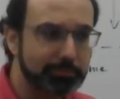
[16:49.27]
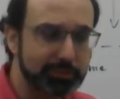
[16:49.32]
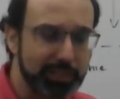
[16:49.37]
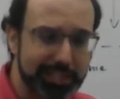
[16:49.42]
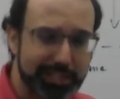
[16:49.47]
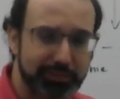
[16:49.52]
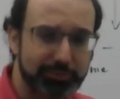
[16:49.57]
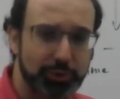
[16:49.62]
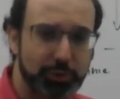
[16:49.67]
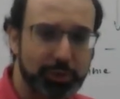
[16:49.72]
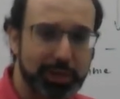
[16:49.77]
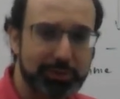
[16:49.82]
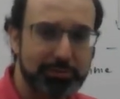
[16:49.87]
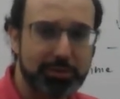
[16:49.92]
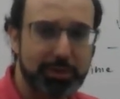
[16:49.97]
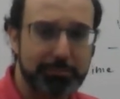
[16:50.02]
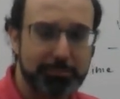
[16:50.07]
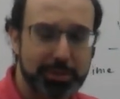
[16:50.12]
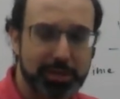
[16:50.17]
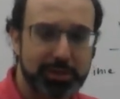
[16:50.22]
And if you give
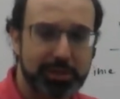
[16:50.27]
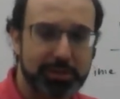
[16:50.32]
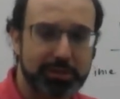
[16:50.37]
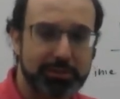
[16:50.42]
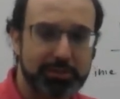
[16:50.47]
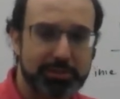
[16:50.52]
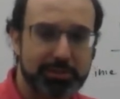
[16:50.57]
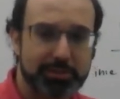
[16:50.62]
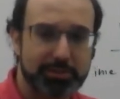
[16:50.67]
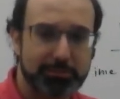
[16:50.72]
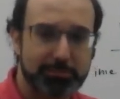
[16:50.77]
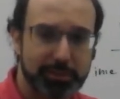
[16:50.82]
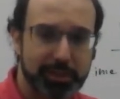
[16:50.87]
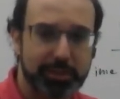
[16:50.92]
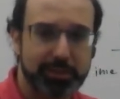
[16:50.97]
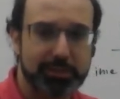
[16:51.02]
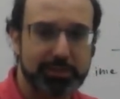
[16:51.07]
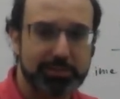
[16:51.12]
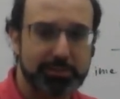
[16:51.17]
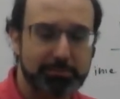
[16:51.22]
millions
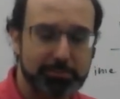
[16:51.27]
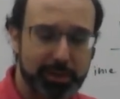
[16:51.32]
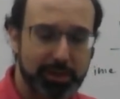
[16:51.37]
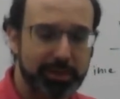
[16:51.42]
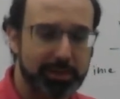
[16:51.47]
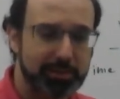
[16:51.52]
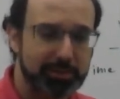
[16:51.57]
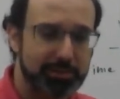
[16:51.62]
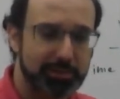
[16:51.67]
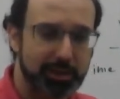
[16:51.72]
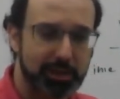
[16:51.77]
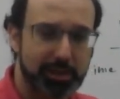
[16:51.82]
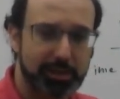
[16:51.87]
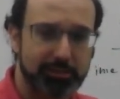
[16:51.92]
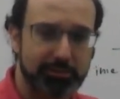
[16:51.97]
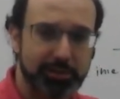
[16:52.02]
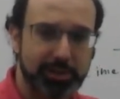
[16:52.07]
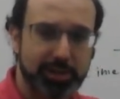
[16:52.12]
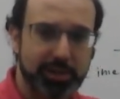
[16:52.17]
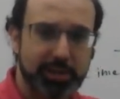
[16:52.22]
and millions
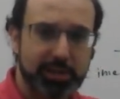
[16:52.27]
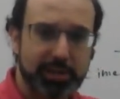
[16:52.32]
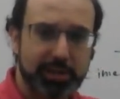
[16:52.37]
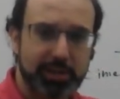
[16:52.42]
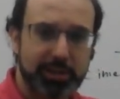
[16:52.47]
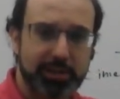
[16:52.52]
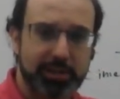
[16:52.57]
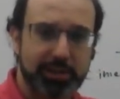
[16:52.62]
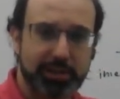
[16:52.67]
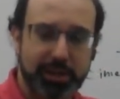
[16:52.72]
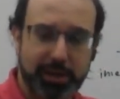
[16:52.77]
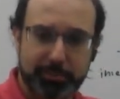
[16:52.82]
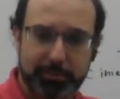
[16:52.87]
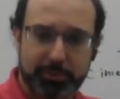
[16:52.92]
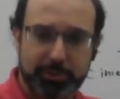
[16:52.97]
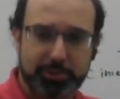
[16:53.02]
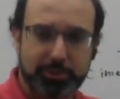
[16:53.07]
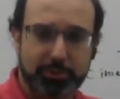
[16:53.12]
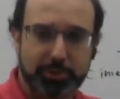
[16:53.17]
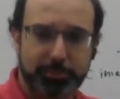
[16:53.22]
of
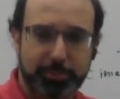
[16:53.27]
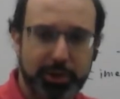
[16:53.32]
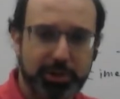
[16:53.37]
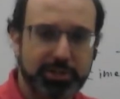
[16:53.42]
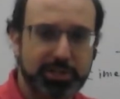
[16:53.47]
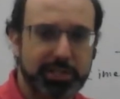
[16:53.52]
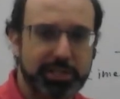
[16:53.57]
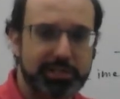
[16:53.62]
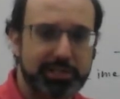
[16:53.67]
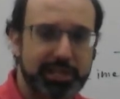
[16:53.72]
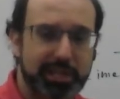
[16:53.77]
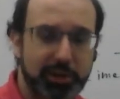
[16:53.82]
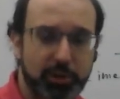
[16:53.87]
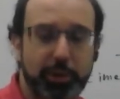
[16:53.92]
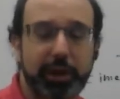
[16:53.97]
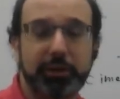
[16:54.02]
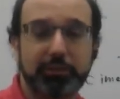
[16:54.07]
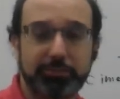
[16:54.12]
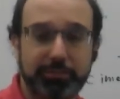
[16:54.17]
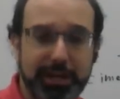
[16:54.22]
numbers to a person and say,
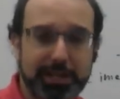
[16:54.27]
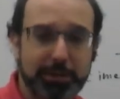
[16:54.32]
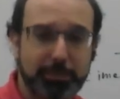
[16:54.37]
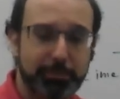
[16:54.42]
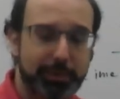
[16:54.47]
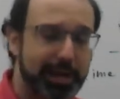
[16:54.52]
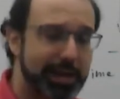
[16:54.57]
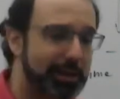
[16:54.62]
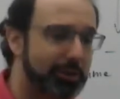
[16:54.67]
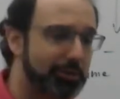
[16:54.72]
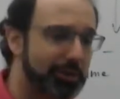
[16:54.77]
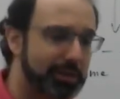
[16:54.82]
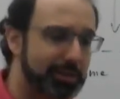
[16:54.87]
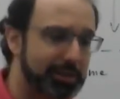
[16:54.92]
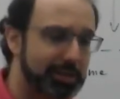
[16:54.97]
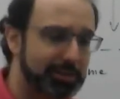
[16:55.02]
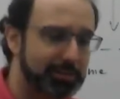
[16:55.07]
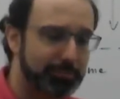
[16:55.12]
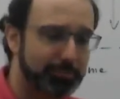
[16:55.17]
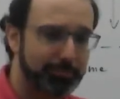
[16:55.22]
quick, find the pattern in
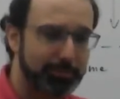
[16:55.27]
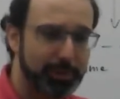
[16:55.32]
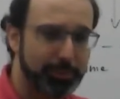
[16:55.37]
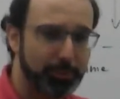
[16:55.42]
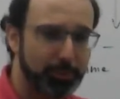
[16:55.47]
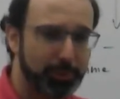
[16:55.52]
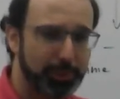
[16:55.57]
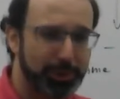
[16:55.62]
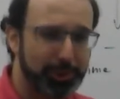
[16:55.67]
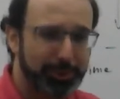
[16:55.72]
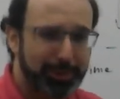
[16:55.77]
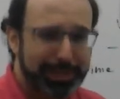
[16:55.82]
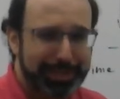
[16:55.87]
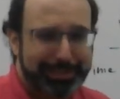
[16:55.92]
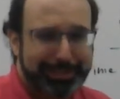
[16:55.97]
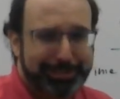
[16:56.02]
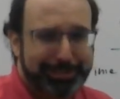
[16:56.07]
this, people go,